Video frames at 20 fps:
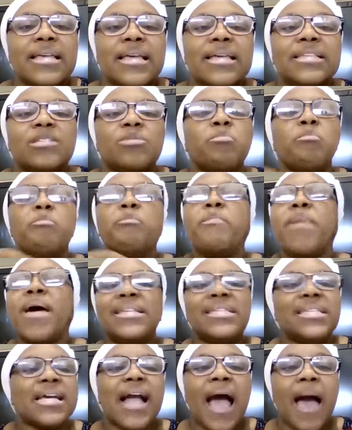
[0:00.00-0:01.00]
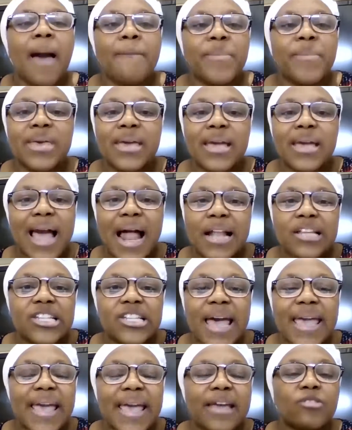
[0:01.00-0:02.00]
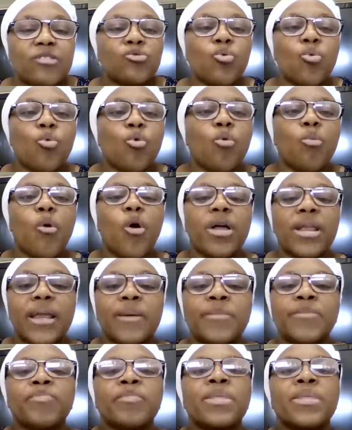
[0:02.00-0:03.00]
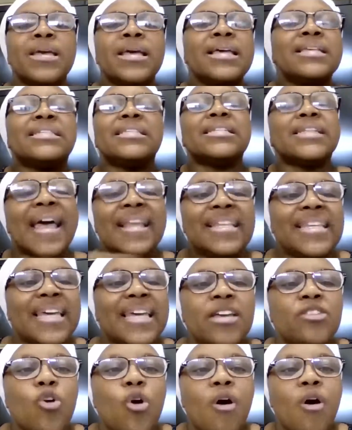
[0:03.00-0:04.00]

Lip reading: is messing up culture yethu ukubone, is writing it